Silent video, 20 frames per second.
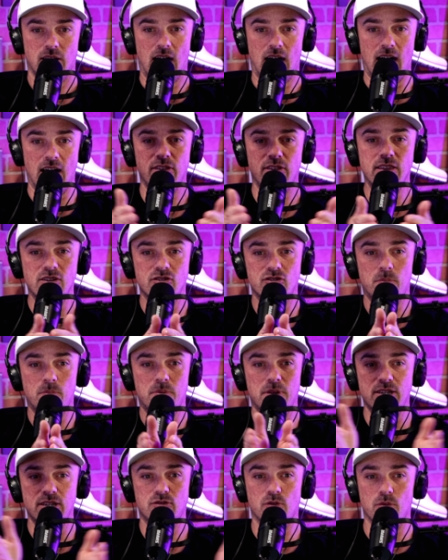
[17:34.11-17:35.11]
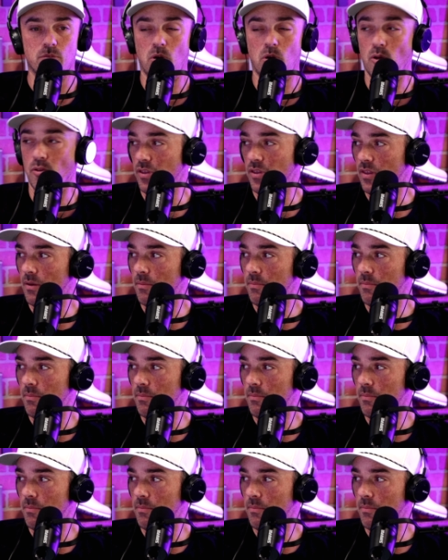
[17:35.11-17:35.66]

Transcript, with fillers: I think there's a place for both of them.